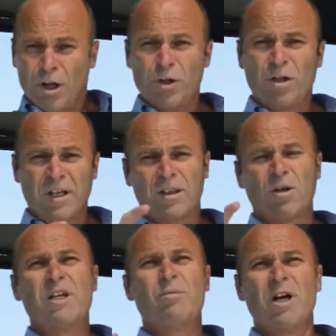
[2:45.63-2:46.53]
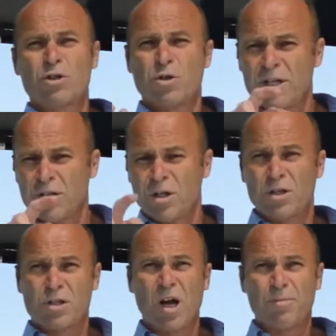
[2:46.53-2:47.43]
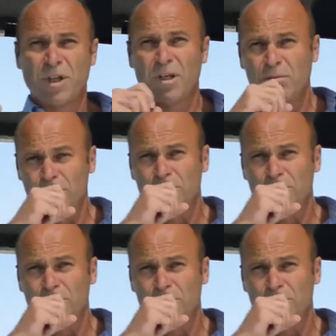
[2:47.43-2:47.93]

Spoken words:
You can get their email address, you just type it in,